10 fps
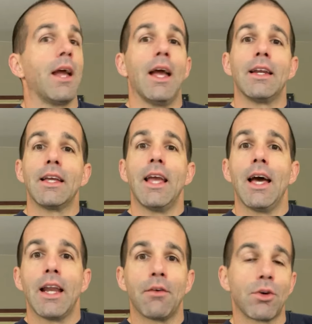And
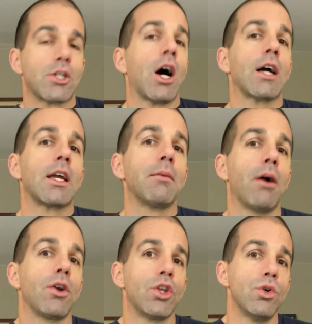again, if we're talking
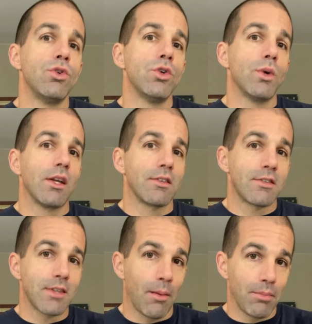about you doing
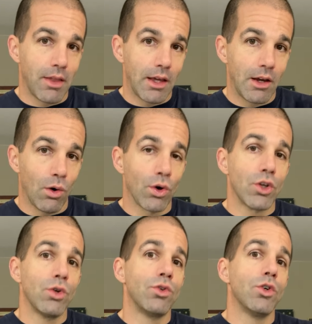something or
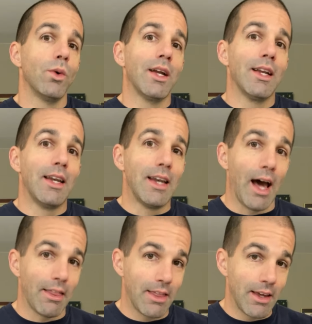you doing
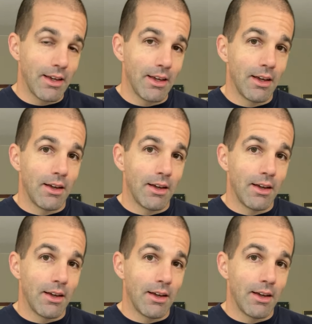nothing,